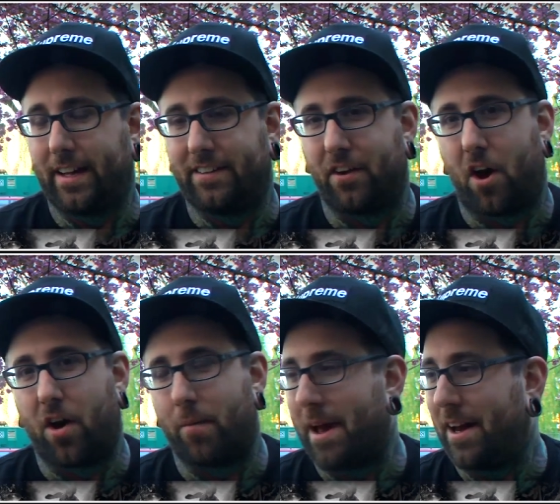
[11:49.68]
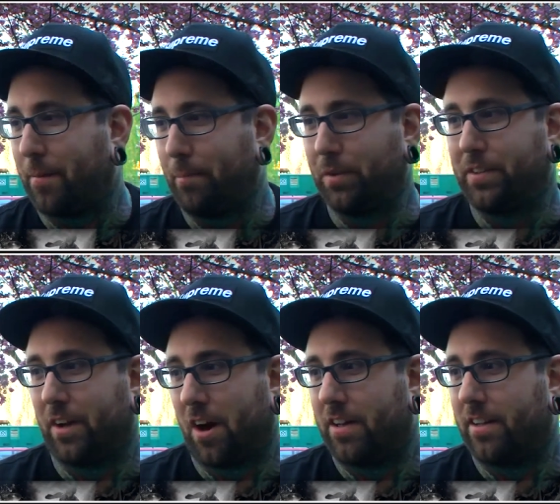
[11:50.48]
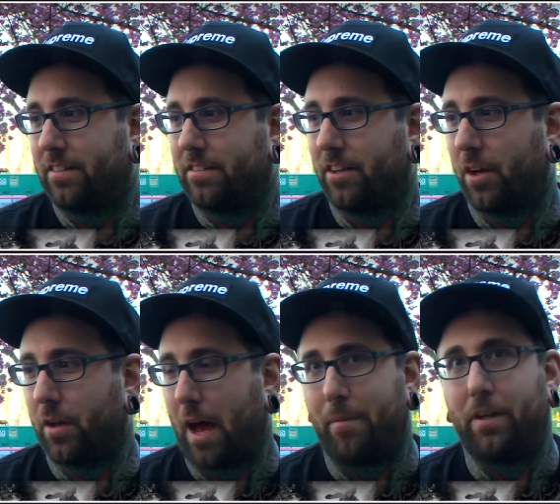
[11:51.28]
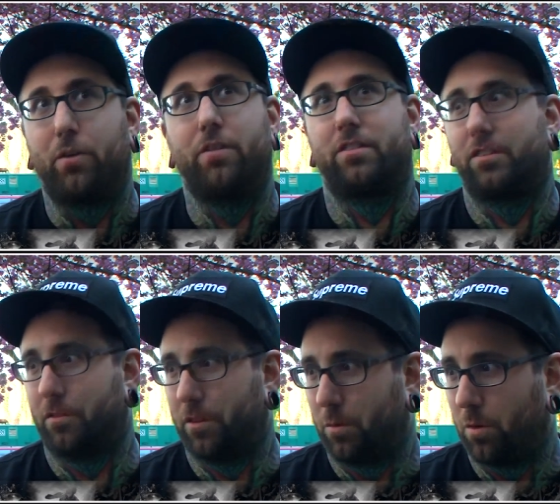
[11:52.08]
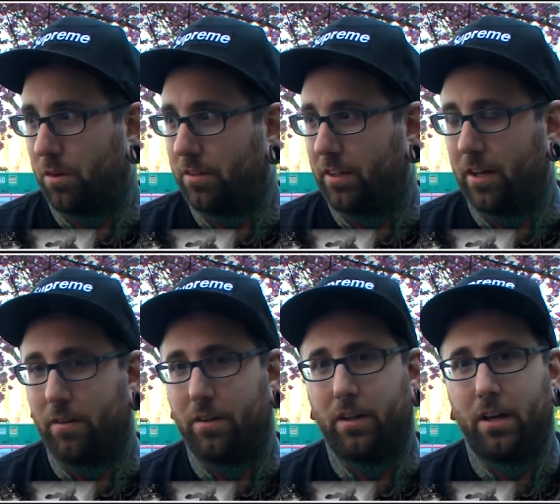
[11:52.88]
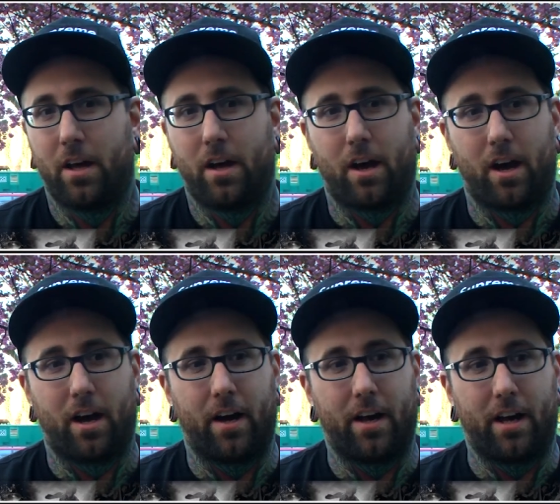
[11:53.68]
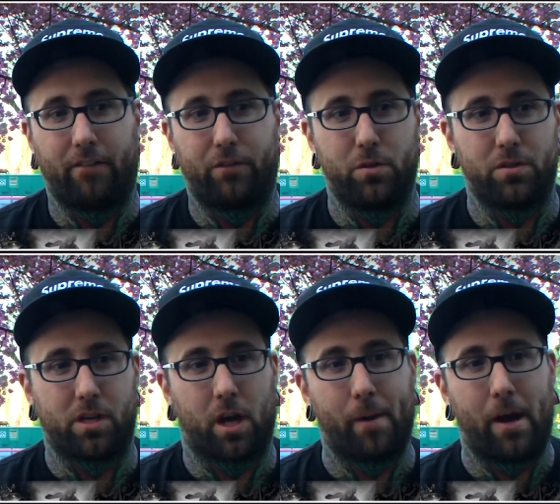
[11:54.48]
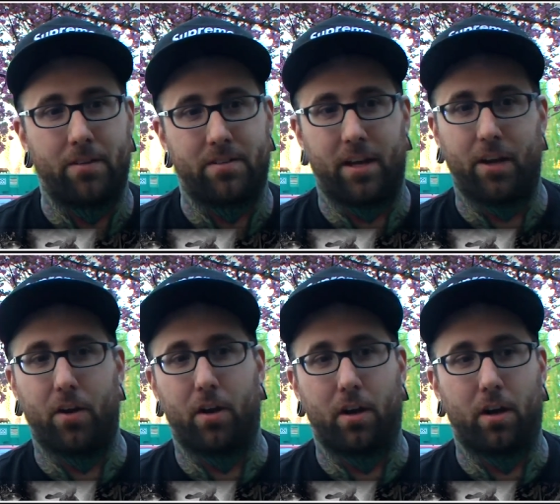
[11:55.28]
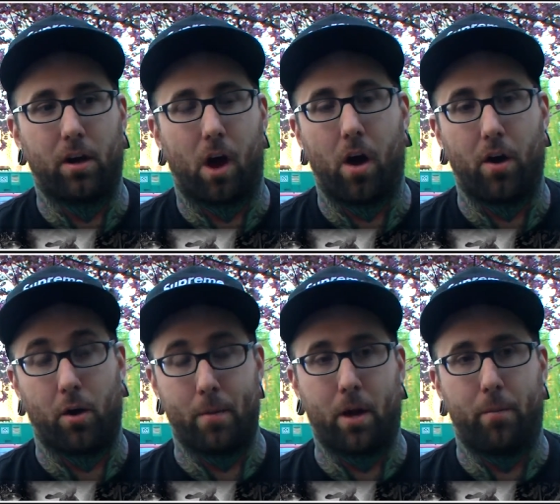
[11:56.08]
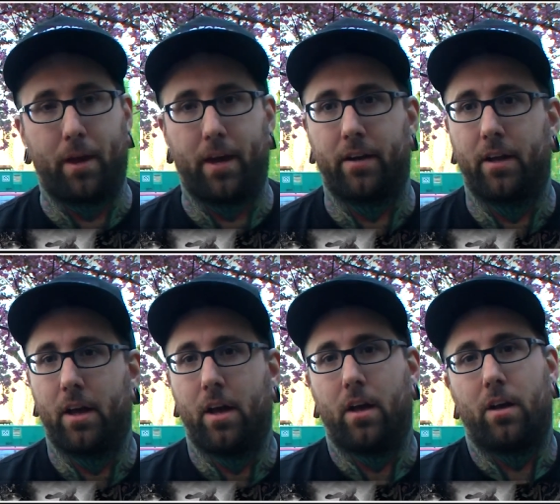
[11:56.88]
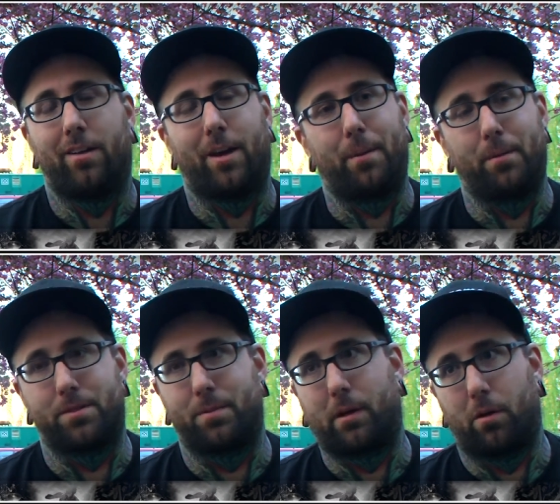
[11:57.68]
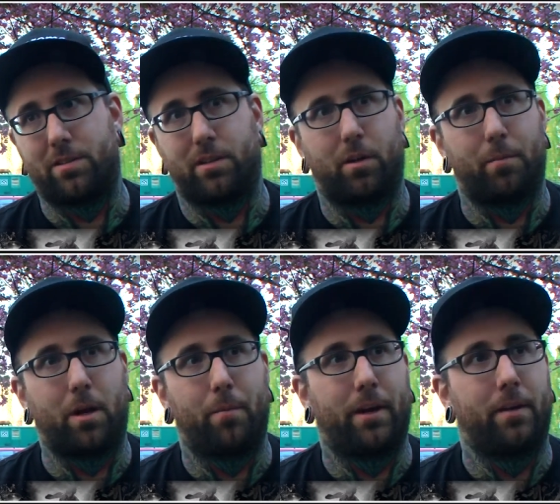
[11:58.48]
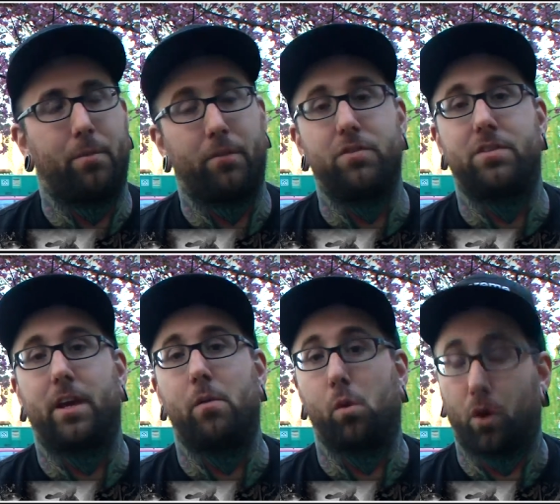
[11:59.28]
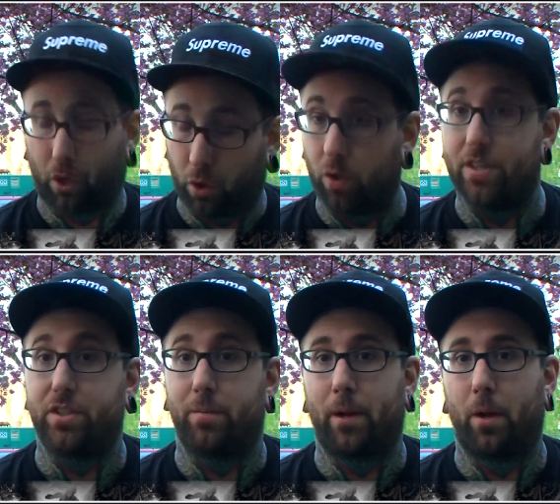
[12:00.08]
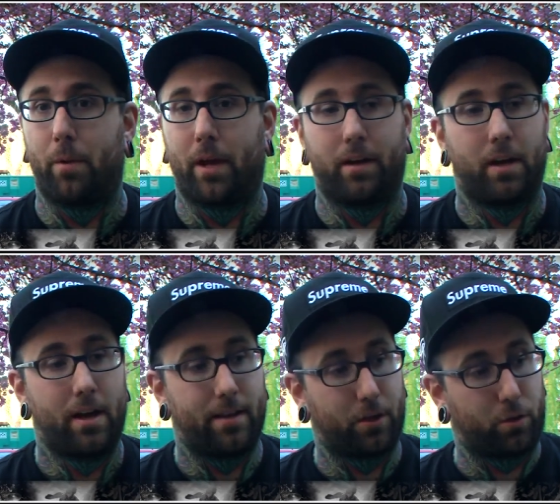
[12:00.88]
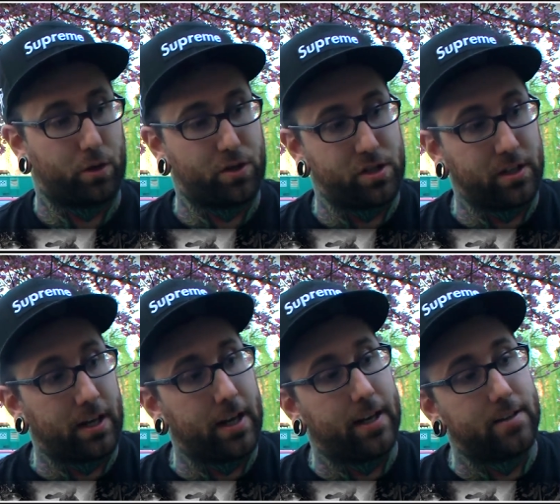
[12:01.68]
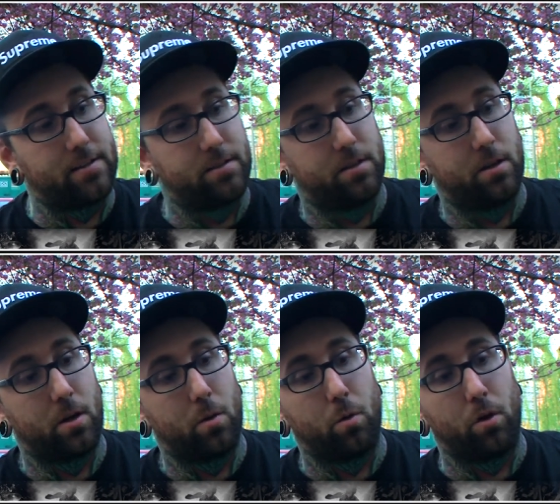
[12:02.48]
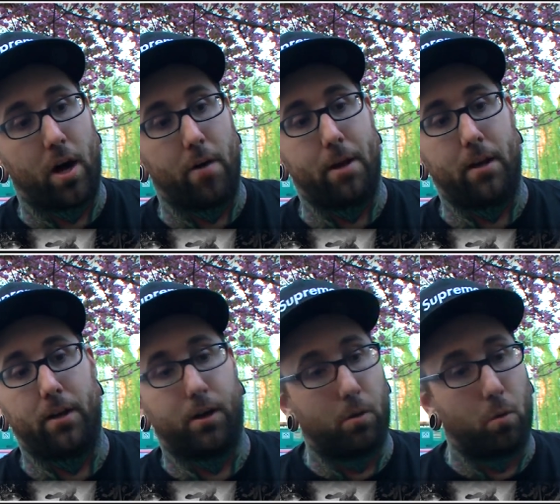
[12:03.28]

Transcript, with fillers: me? It's an automatic built-in audience, you know, how many Christians are in the world, you know? If you just come out and say you're a metal band, a lot of people are just like, oh, it's another metal band. But if you say we're a Christian metal band, the Christian kids will automatically go,